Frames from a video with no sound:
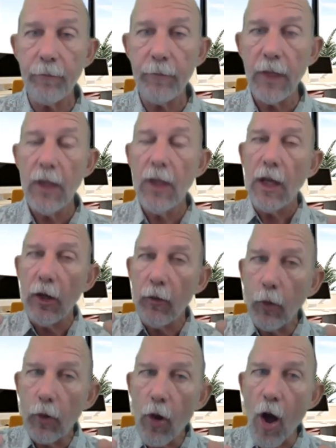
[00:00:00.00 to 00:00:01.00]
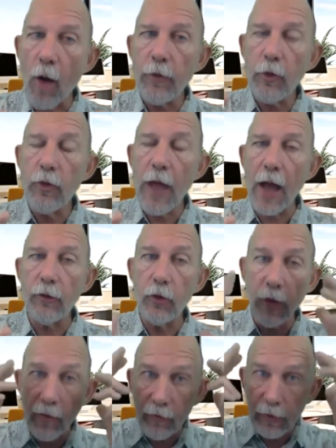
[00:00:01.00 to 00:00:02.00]
It will calm you down. You
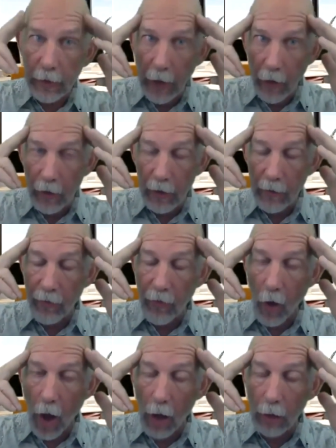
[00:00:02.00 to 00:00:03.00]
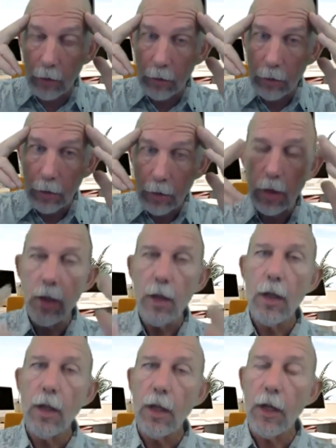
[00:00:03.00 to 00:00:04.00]
have clarity of thought.
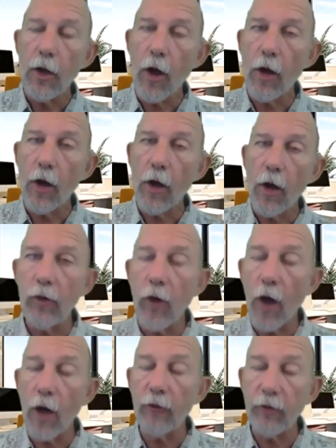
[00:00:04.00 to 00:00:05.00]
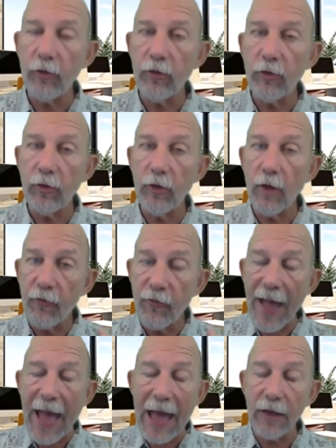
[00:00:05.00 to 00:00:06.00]
It also causes the
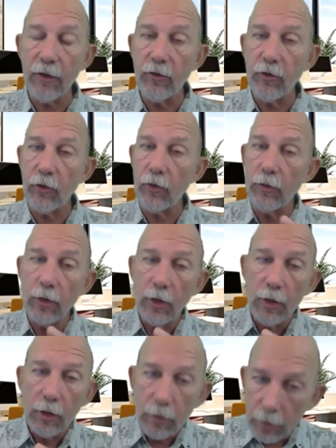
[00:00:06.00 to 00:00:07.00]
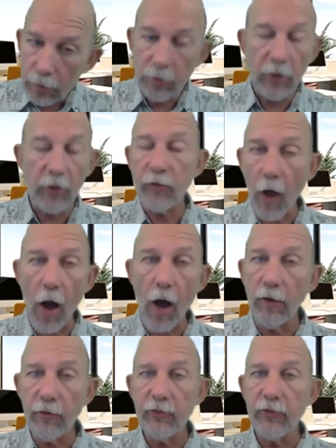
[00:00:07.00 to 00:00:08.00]
fat to
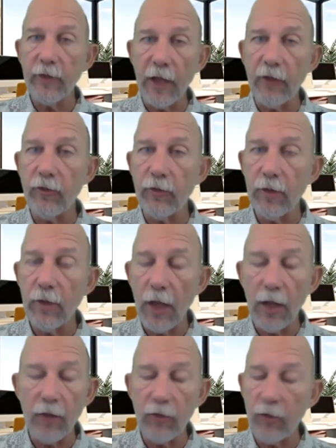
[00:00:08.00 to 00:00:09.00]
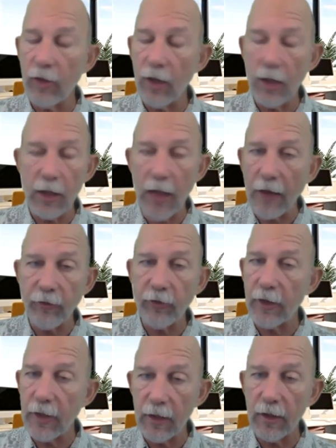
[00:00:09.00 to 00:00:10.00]
dissolve into it.
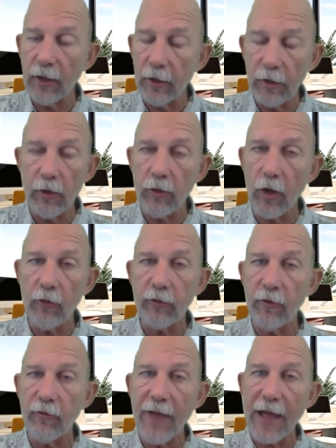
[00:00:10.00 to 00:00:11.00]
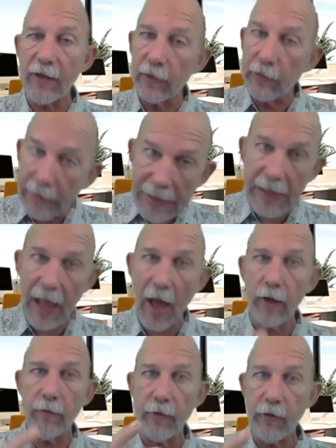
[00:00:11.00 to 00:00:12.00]
Actually, the glucose and fats leak
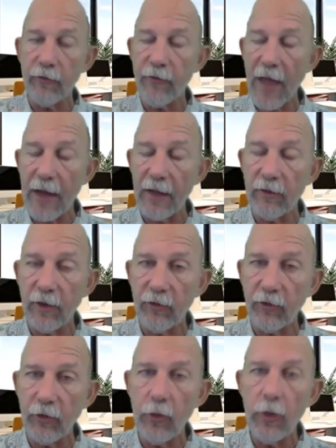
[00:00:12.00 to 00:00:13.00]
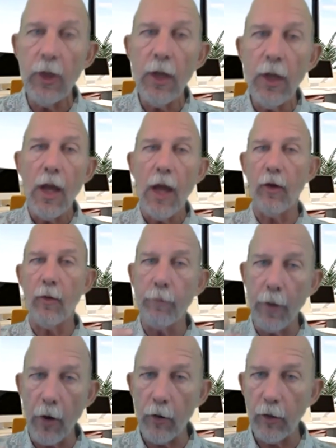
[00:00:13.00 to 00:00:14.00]
out of your fatty tissue and are
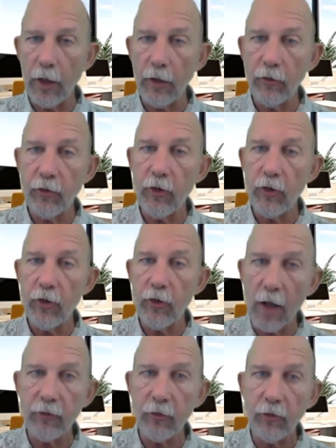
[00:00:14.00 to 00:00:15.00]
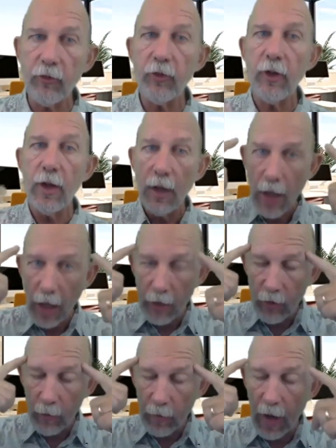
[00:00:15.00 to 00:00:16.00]
burnt into your muscles and
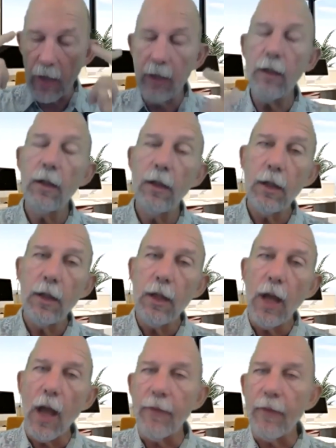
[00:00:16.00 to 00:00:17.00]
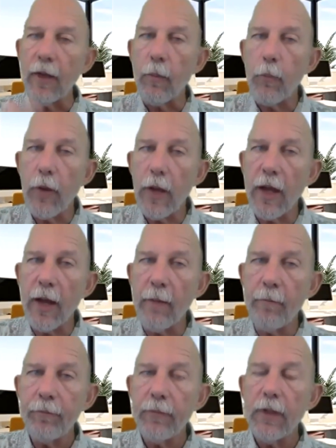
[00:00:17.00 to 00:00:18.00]
your brain. And then the
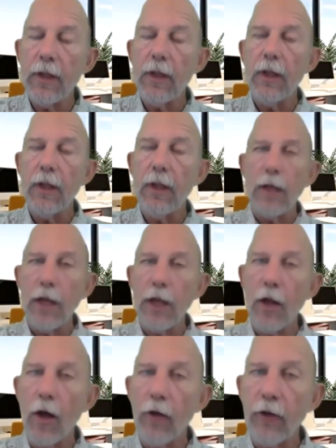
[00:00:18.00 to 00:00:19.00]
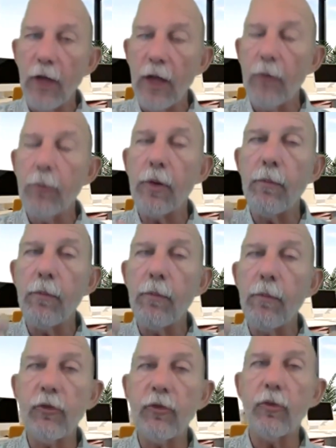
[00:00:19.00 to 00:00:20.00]
PM, it
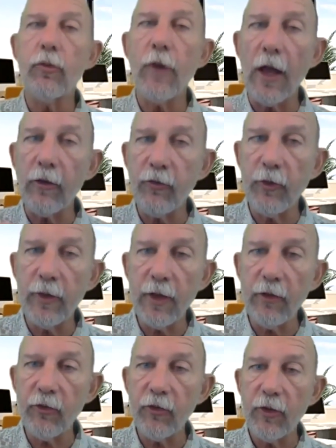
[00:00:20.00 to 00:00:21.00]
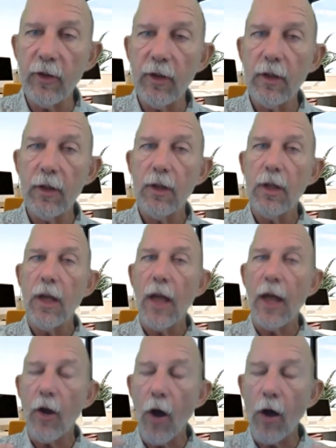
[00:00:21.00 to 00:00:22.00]
promotes restfulness
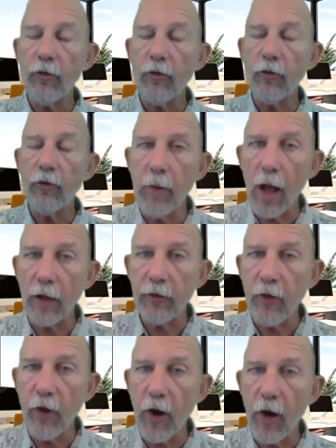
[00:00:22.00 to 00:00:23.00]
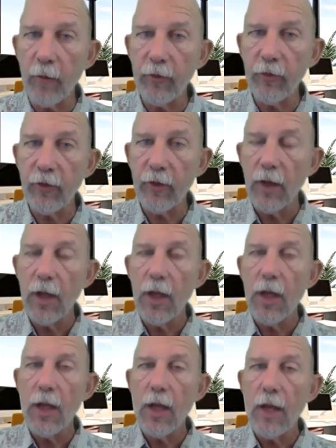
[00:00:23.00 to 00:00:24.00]
and also blocks carbs.
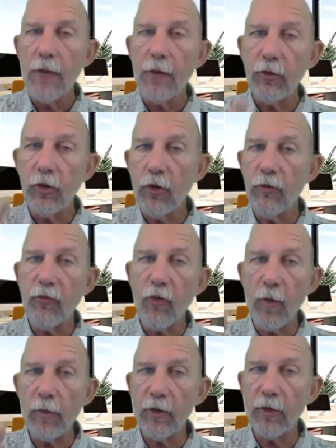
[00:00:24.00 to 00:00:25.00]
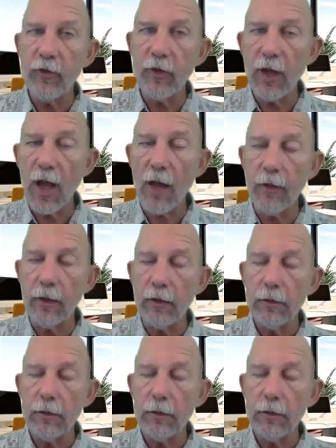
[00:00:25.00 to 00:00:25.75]
The two formulas together